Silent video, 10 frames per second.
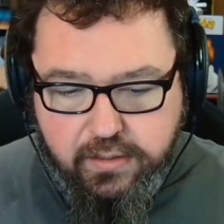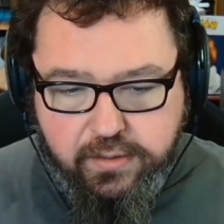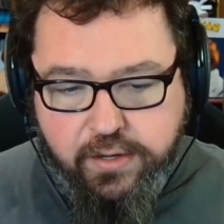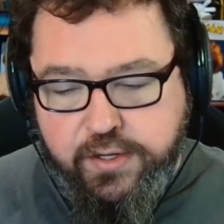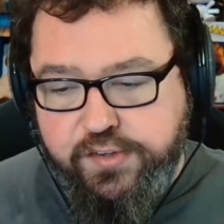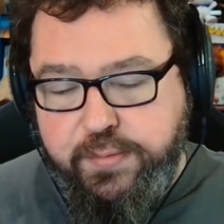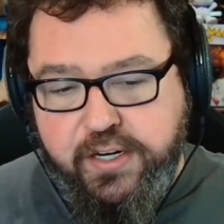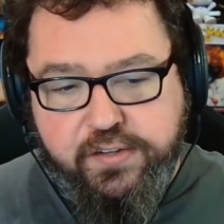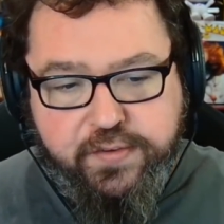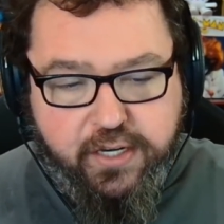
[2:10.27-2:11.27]
Now, in
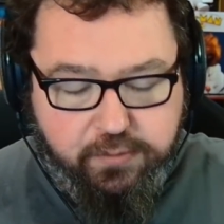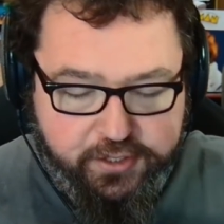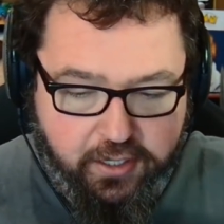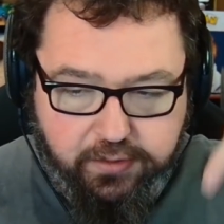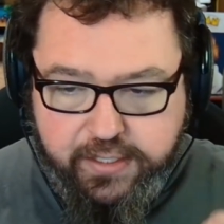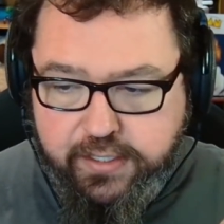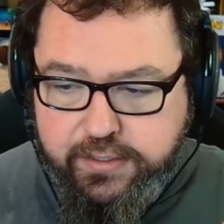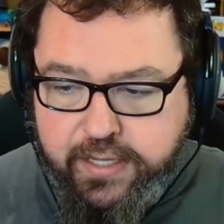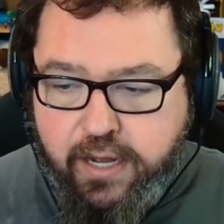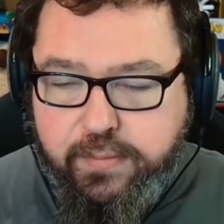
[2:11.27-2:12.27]
Sabrina's video, which I'll link
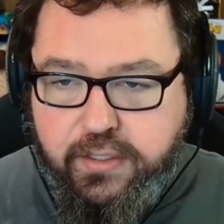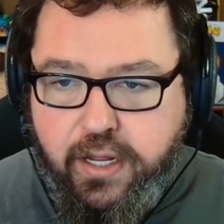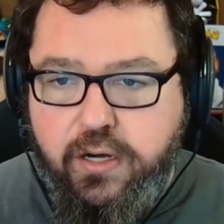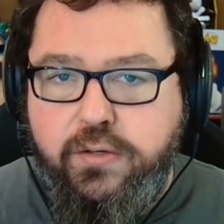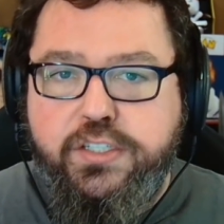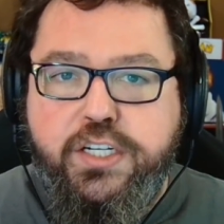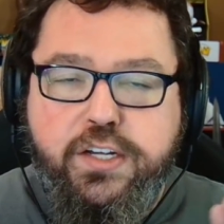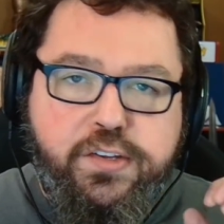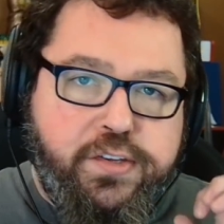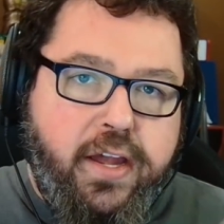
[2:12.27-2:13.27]
down below, she
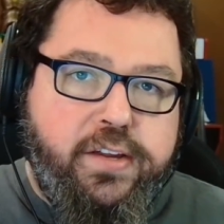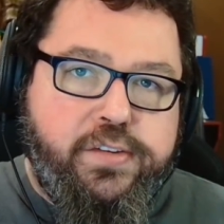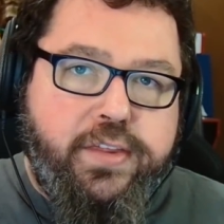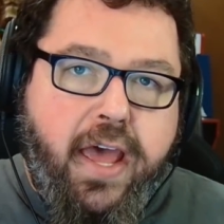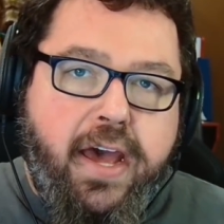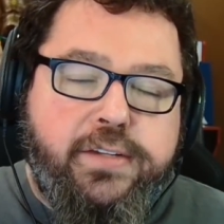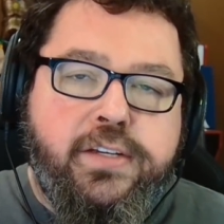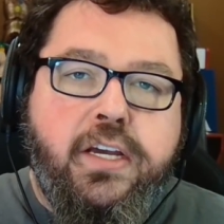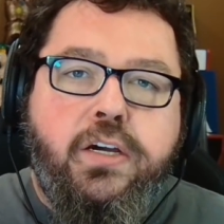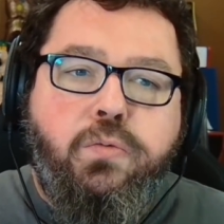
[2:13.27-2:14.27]
says that
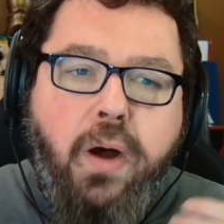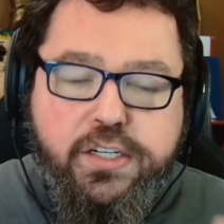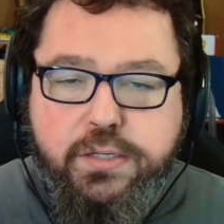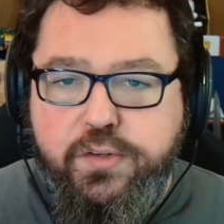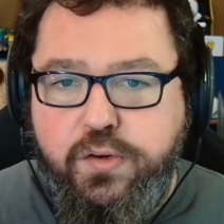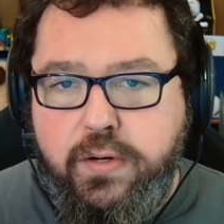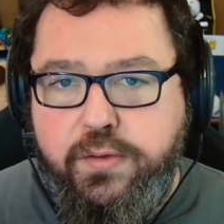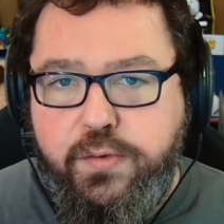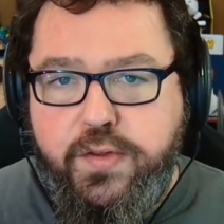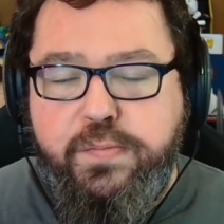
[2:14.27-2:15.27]
while she was going
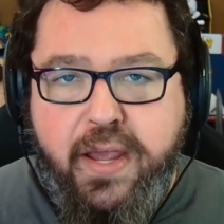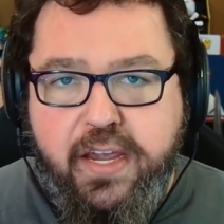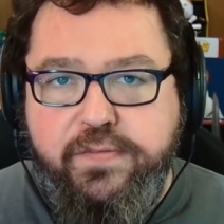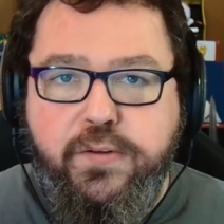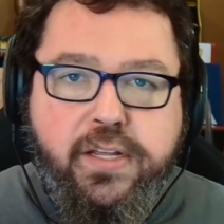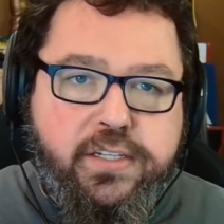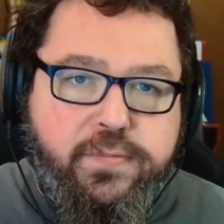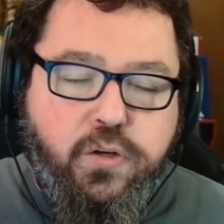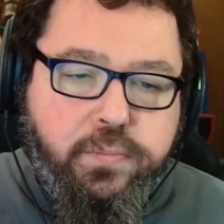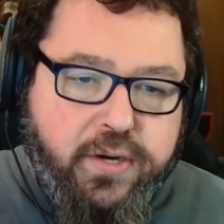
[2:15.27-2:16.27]
through this painful and
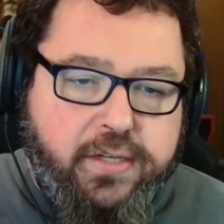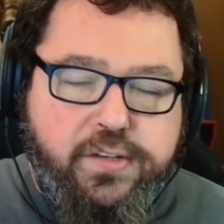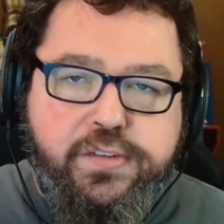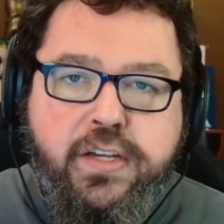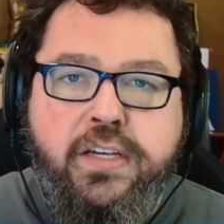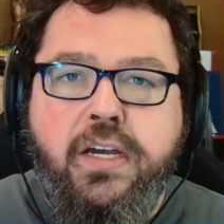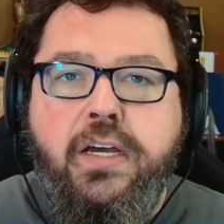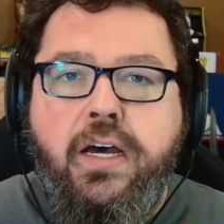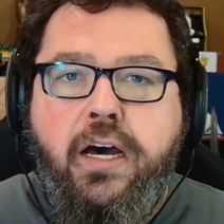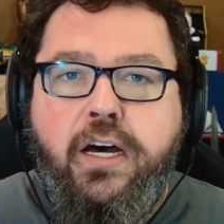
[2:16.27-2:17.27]
difficult pregnancy,
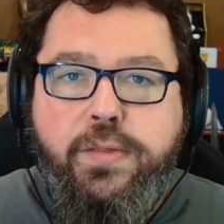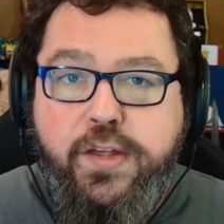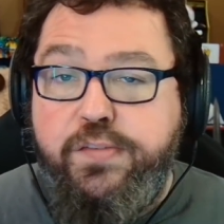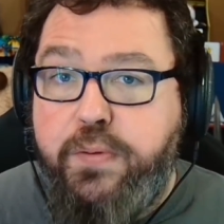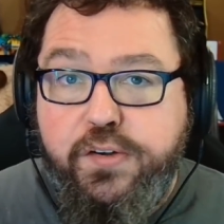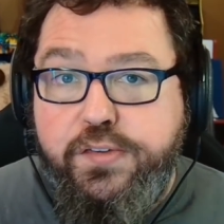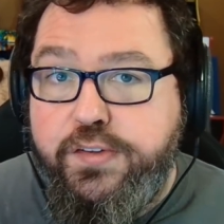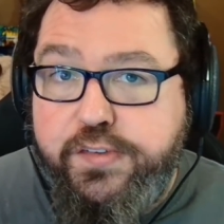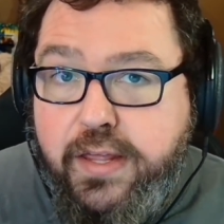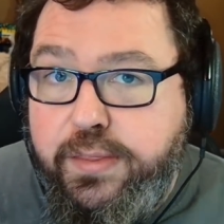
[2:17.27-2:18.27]
uh, this person
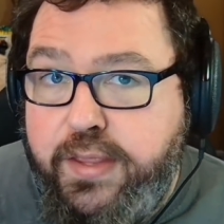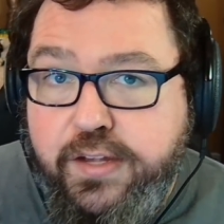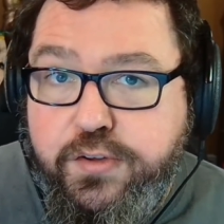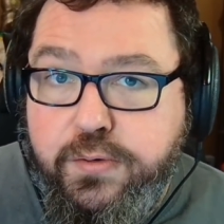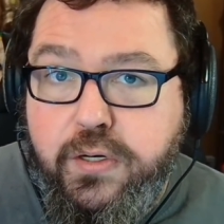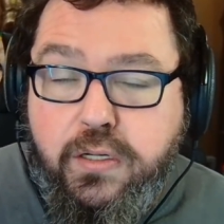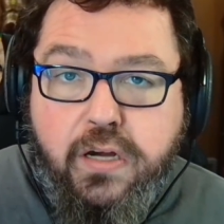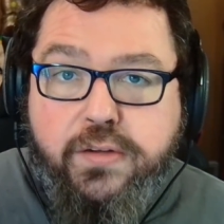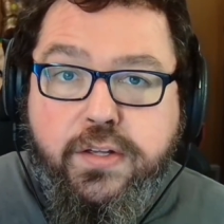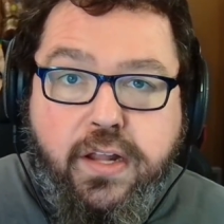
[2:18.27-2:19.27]
said things to her
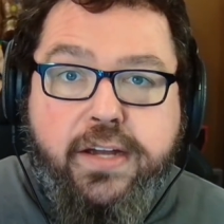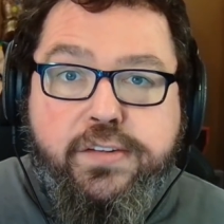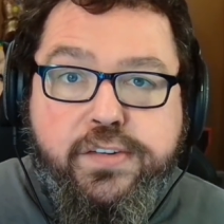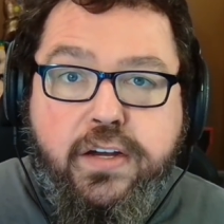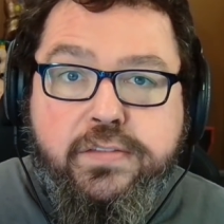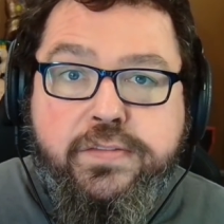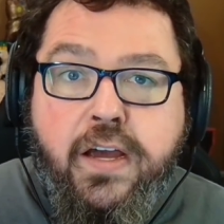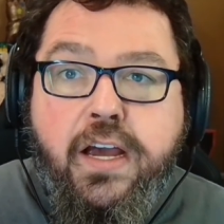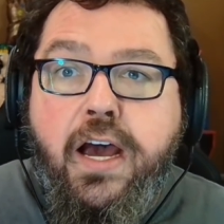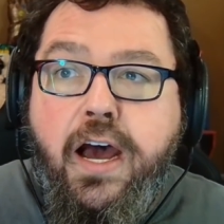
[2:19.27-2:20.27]
along the lines of,
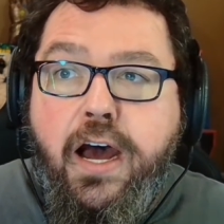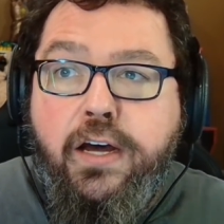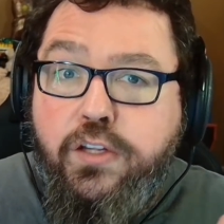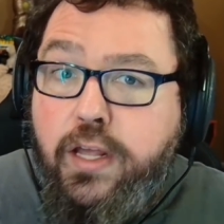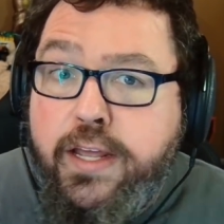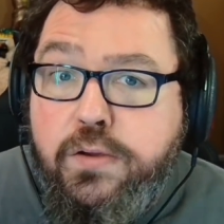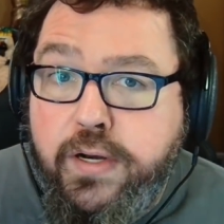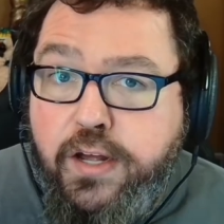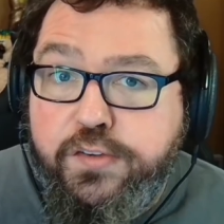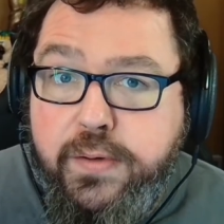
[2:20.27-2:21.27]
Um, anyone
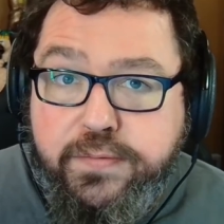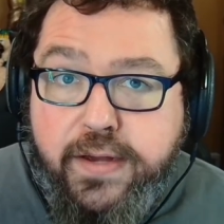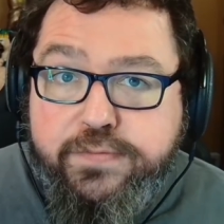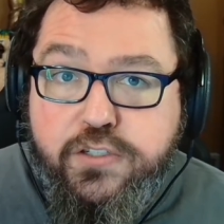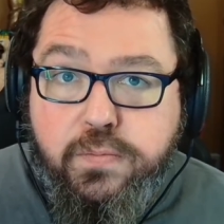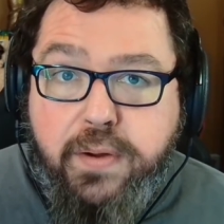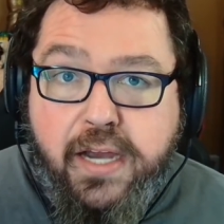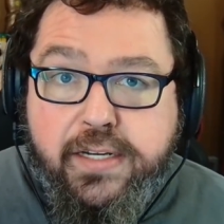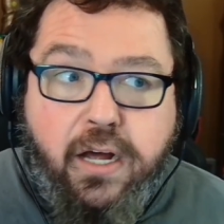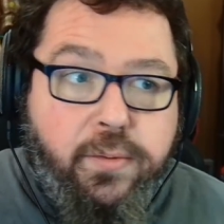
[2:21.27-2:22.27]
else would have left you by
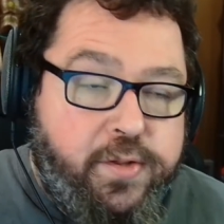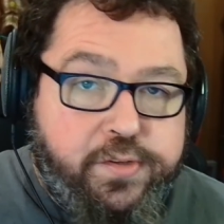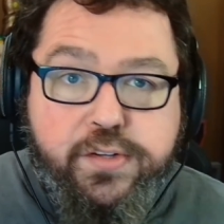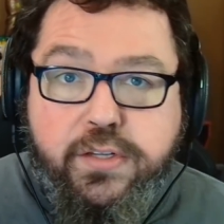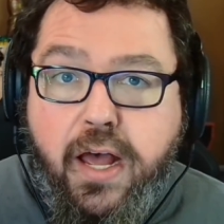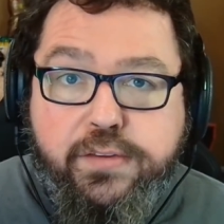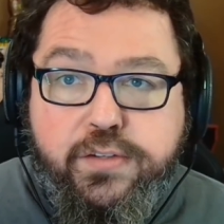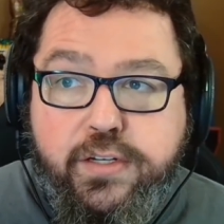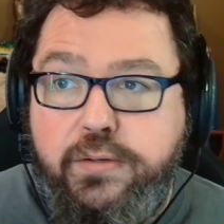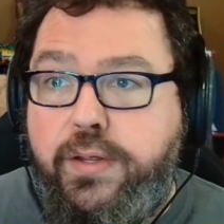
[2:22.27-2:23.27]
now. This is a lot to
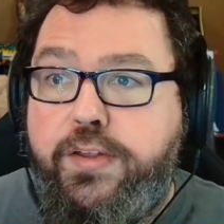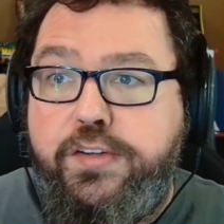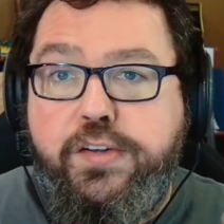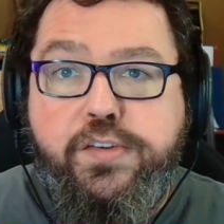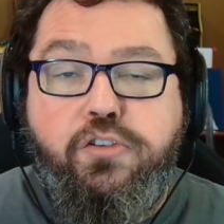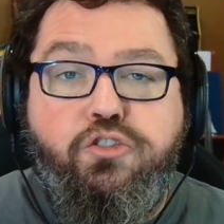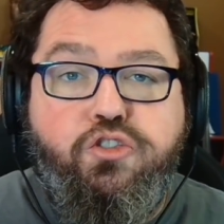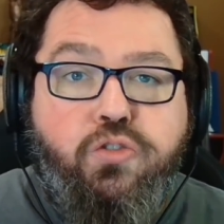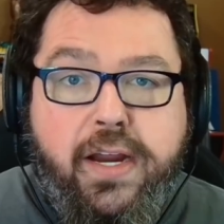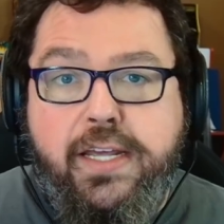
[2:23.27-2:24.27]
deal with. This is
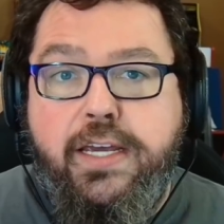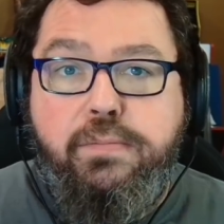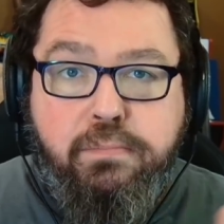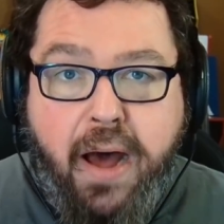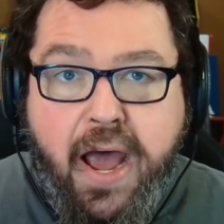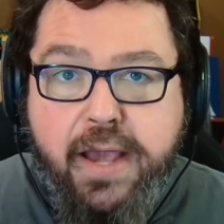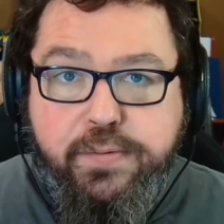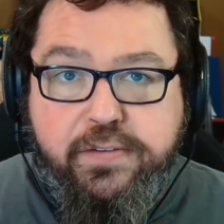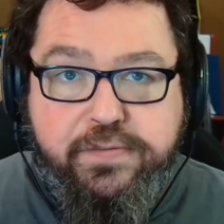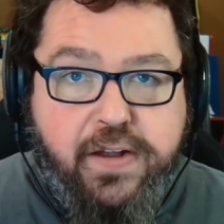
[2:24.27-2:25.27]
straining my
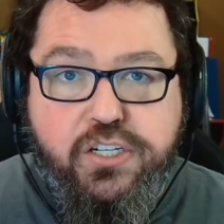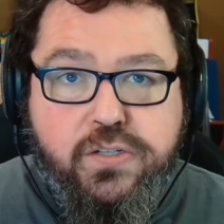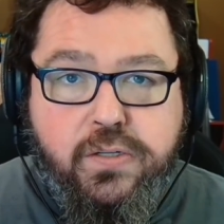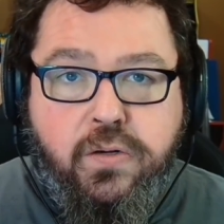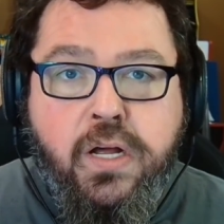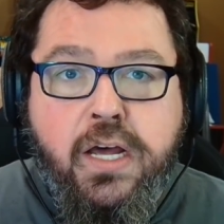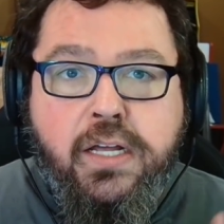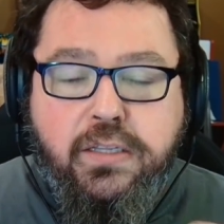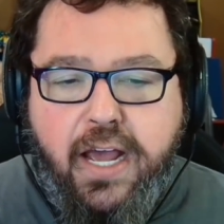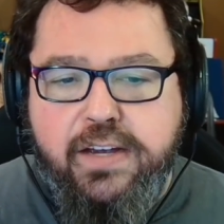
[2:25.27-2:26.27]
professional
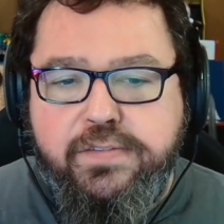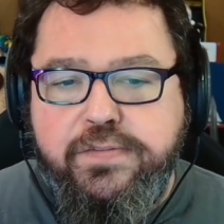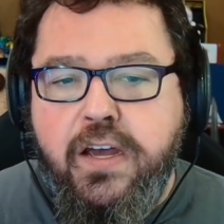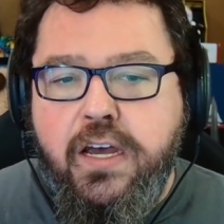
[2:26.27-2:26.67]
life.